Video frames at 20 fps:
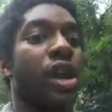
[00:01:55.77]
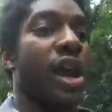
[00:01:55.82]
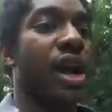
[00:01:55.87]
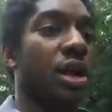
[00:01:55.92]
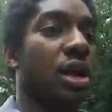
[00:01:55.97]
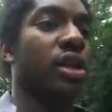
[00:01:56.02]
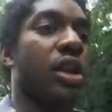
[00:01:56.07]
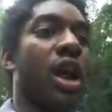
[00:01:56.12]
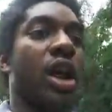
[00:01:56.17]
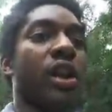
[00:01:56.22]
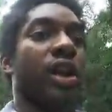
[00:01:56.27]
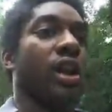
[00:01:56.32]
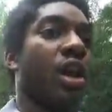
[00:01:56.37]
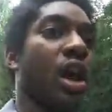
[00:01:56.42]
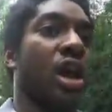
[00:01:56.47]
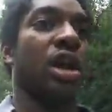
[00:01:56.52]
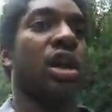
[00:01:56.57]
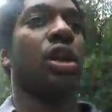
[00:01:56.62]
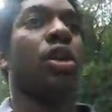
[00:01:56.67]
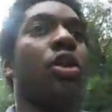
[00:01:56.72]
And I
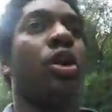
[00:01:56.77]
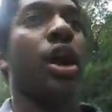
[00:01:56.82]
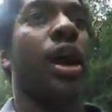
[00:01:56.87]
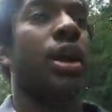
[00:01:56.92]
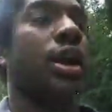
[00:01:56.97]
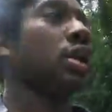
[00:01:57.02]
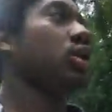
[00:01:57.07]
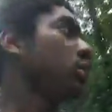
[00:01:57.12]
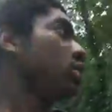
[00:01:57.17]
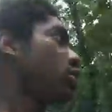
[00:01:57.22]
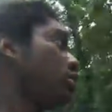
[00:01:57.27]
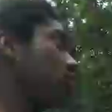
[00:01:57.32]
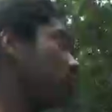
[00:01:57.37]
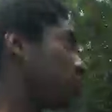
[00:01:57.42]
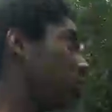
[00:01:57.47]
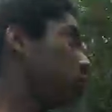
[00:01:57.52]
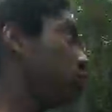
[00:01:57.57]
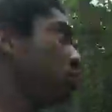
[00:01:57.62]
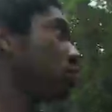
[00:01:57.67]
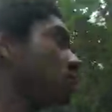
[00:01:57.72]
kind of got a uh,
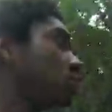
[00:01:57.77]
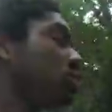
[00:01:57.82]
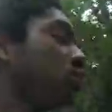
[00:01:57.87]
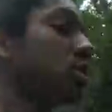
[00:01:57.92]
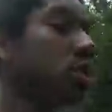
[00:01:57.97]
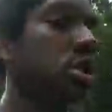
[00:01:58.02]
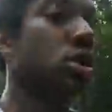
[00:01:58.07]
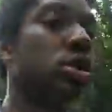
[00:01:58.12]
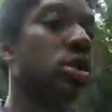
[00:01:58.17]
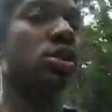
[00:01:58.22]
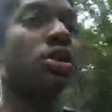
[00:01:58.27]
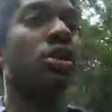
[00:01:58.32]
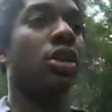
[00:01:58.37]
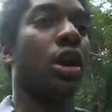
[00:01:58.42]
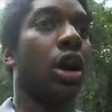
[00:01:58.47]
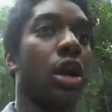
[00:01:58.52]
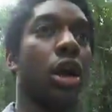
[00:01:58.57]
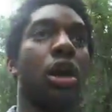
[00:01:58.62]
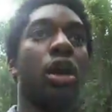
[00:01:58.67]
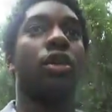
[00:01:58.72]

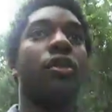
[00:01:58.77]
I